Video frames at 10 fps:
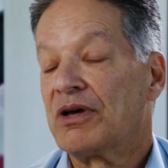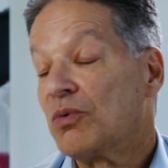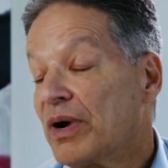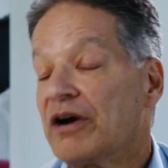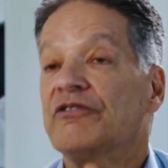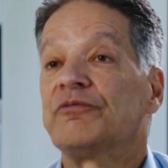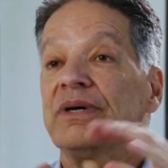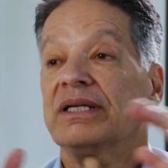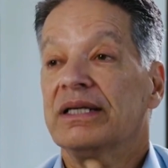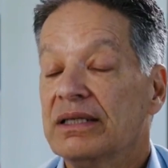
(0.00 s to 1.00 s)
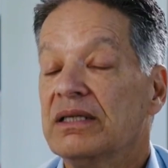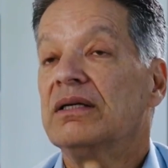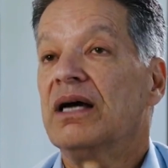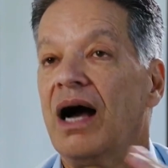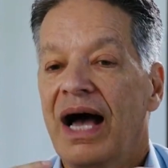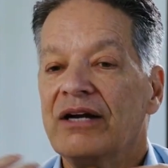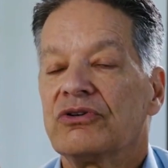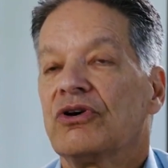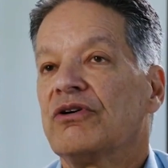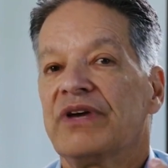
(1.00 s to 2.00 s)
not aware of, but I don't
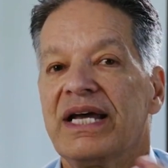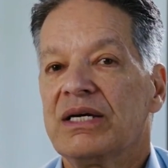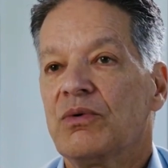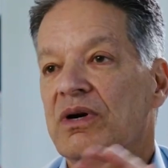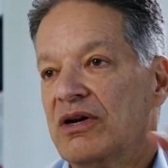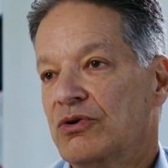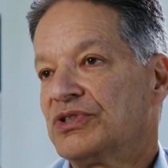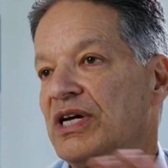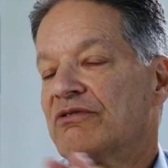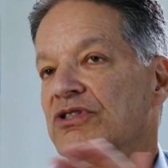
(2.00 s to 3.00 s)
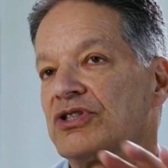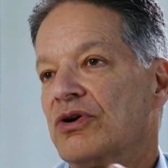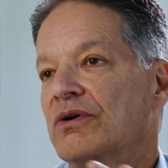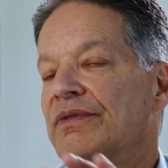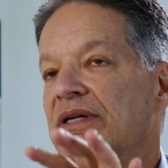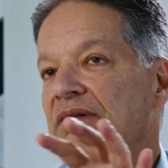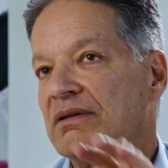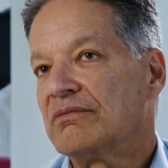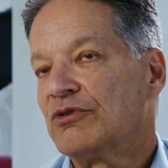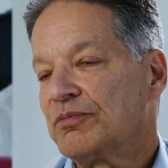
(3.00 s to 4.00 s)
know of anyone who's ever shown that
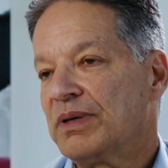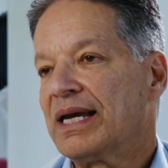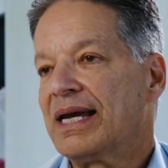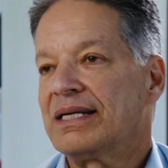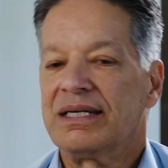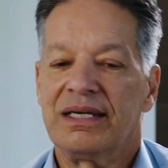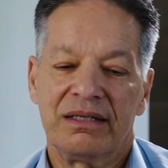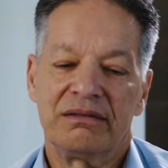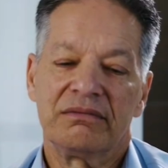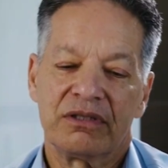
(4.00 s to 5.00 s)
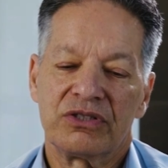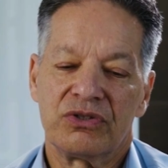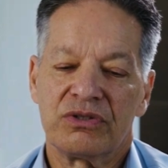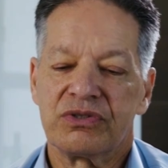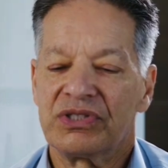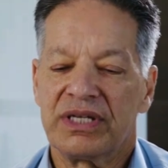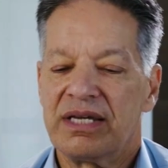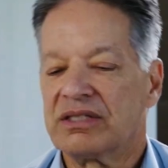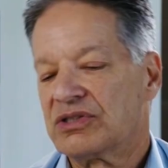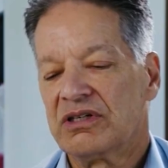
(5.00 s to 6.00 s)
with PKD at a certain
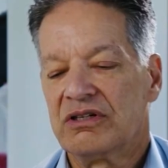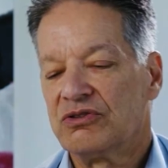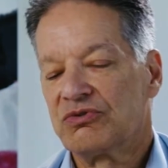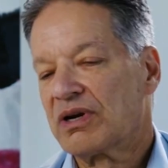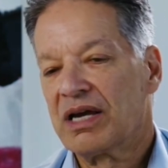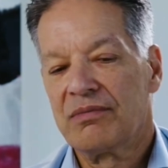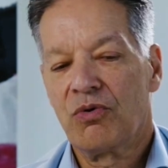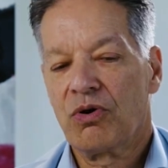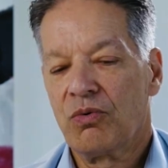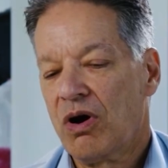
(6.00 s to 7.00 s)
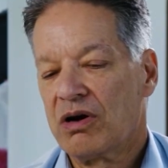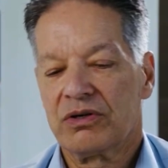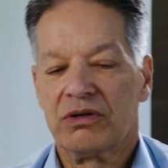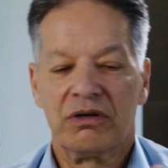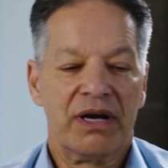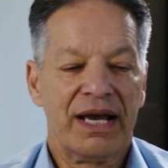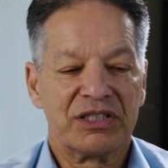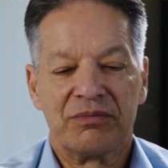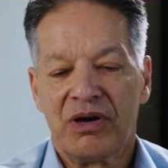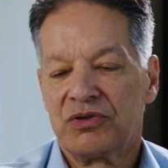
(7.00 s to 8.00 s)
stage, drinking more water or
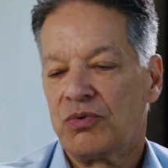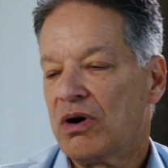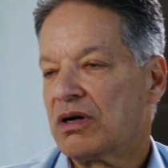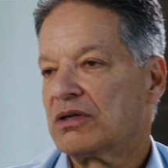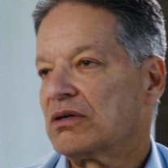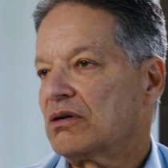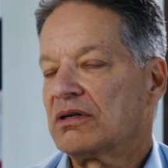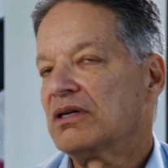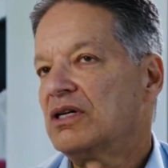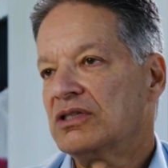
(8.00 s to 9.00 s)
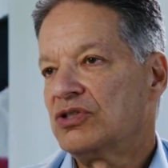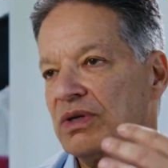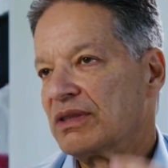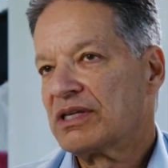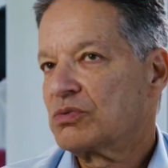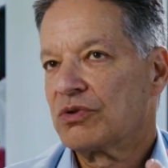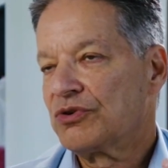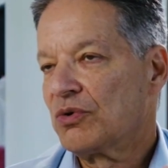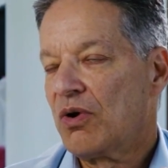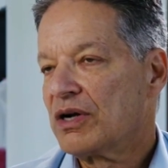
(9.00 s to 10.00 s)
X amount of water or doing this with
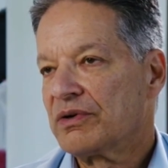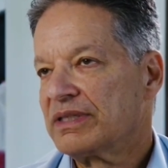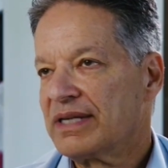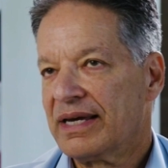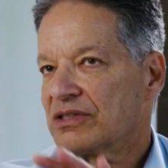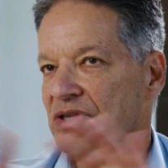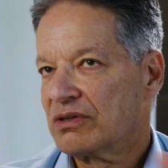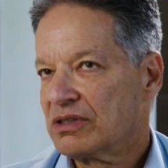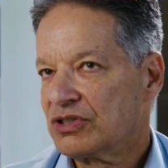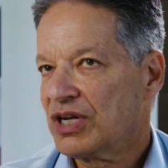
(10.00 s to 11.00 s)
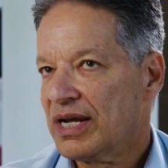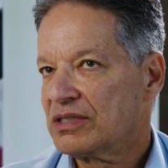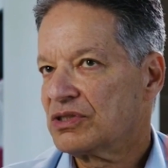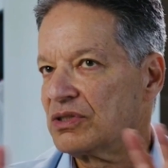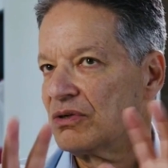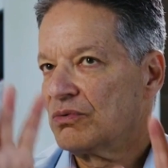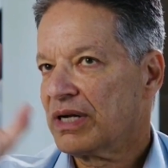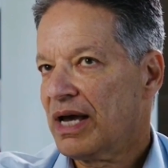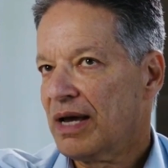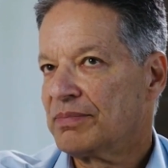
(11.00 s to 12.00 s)
your water intake is going to change what
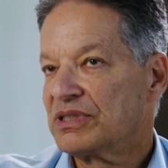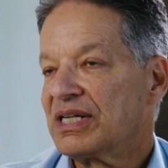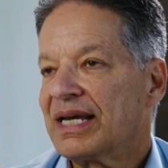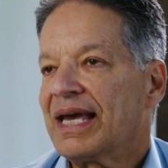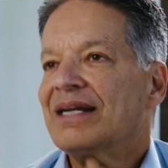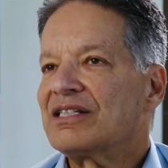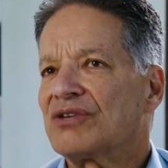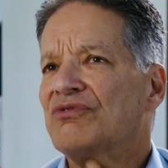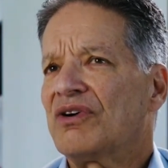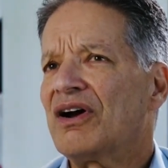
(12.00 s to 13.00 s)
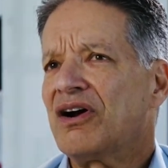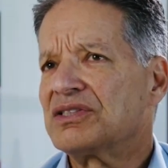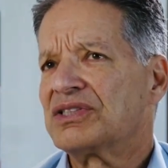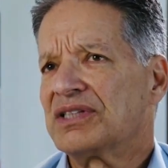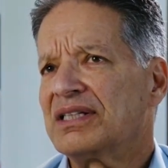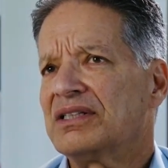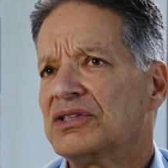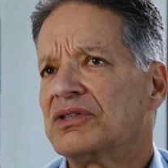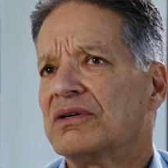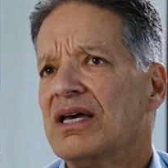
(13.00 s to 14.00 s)
happens. And again, it's a very hard study to do.